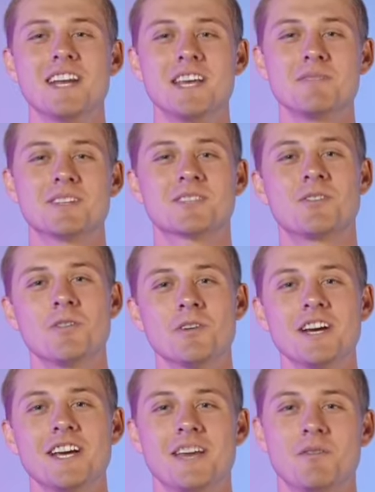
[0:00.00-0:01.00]
My name is
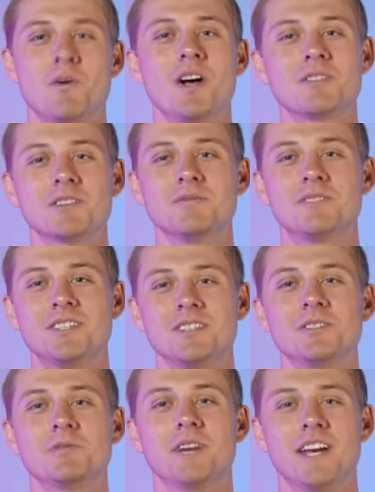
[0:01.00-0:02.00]
Corey, and welcome
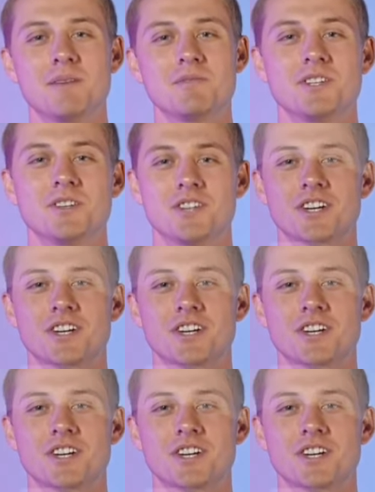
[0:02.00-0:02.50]
to Redemption